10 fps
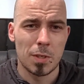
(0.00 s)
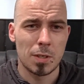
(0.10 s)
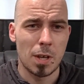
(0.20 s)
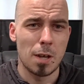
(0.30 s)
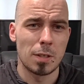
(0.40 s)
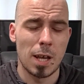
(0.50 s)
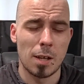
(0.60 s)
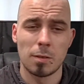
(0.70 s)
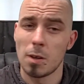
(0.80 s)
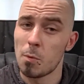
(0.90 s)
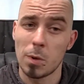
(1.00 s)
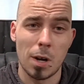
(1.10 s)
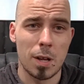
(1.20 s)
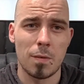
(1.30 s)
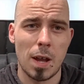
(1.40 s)
Let's go down. We
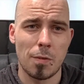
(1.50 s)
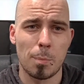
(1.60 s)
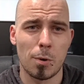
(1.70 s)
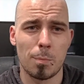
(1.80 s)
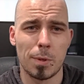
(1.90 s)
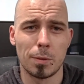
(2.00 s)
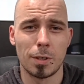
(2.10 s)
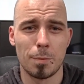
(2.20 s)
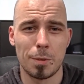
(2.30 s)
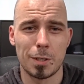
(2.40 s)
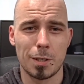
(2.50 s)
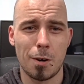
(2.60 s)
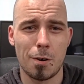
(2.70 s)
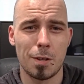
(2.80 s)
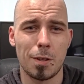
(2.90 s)
don't even have to put a build in it because
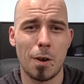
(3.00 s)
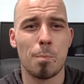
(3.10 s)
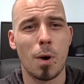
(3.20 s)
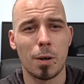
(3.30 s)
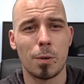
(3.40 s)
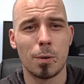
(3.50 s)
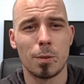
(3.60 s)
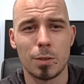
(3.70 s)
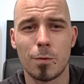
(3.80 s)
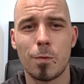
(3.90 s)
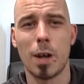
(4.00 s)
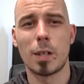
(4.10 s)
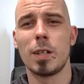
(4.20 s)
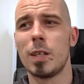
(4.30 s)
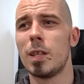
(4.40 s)
I already know my coils are
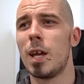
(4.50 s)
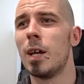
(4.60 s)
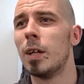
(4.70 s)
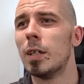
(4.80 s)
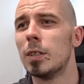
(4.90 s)
fucking in there.